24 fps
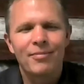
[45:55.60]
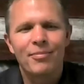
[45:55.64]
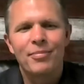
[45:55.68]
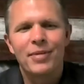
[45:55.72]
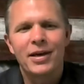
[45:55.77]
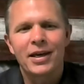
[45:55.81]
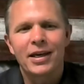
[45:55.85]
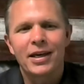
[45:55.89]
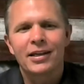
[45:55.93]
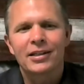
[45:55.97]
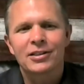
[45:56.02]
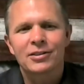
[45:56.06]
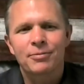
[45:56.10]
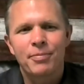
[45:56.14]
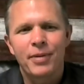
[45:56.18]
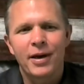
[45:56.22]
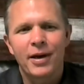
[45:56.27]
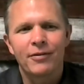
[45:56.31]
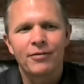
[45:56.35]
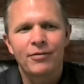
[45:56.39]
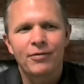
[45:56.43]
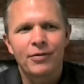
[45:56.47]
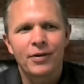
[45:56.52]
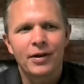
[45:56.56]
biggest
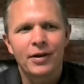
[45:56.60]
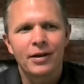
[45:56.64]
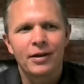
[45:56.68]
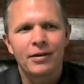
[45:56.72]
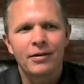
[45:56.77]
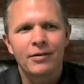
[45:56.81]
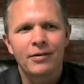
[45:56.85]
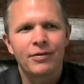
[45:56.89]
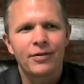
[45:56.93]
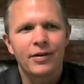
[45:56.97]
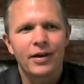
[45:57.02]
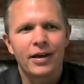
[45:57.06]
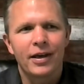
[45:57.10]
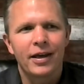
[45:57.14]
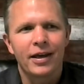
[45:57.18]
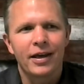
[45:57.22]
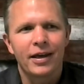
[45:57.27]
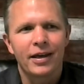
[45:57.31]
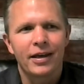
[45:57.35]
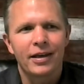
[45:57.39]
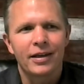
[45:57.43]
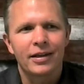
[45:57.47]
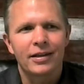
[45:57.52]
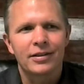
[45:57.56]
pet peeve
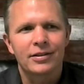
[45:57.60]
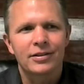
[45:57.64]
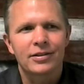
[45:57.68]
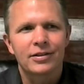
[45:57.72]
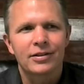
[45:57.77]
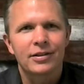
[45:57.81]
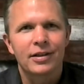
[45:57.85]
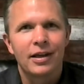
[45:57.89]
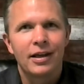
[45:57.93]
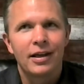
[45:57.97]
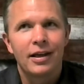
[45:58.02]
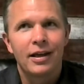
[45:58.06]
is,